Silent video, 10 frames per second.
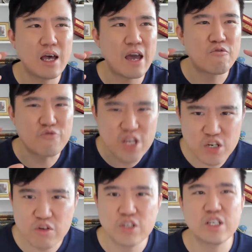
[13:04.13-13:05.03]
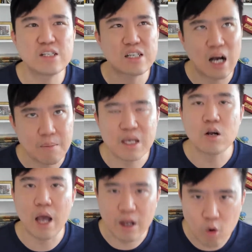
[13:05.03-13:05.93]
and restrictions
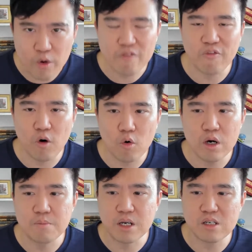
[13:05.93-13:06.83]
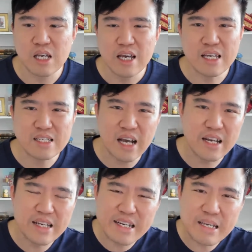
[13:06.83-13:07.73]
coming and going forward because it's kind
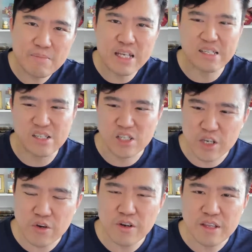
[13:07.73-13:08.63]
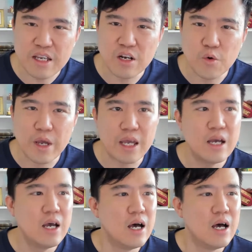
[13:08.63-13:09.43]
of deemed as a security in a way.